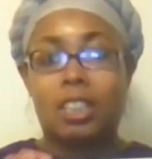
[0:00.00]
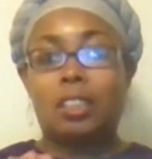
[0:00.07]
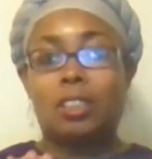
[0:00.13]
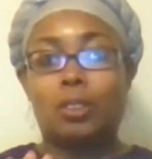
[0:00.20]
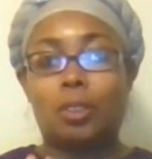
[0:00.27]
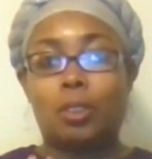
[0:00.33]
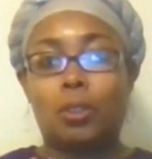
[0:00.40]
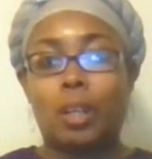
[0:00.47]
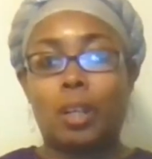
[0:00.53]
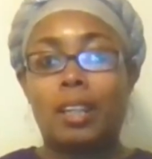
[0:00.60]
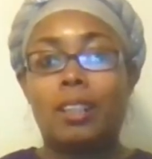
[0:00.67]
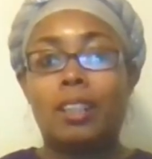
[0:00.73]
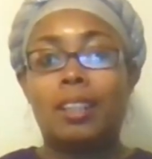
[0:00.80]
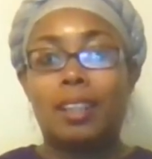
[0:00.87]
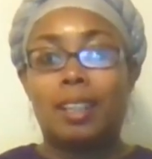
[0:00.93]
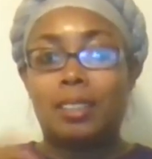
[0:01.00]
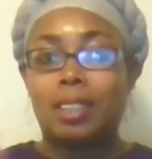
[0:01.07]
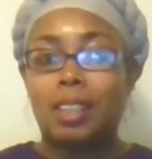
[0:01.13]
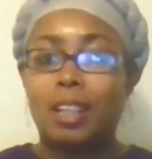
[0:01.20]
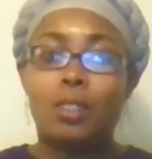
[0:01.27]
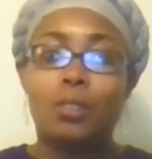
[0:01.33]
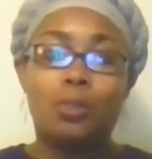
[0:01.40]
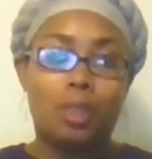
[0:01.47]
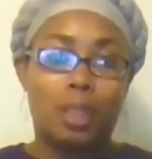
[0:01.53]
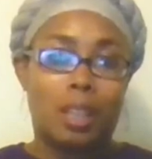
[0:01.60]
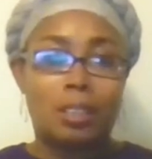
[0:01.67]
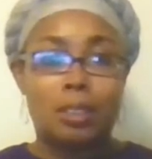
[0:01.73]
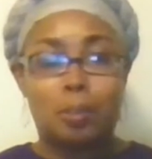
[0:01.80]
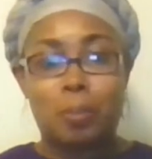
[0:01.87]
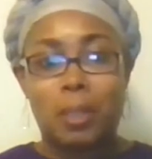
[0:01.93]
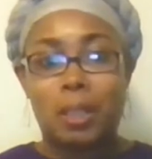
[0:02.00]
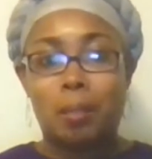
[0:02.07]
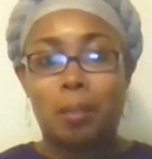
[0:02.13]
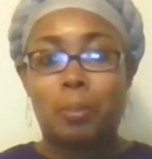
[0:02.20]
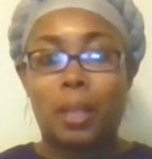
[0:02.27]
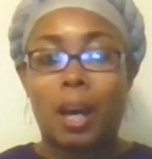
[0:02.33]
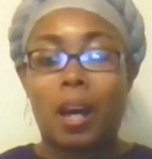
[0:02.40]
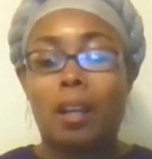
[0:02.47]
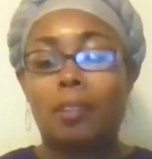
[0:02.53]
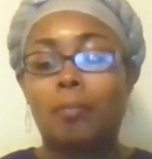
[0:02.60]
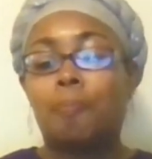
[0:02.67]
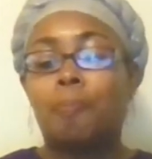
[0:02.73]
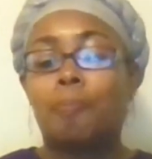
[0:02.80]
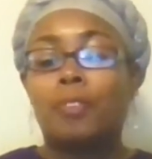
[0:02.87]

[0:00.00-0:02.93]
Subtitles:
check your credit and they tell you that it's being blocked,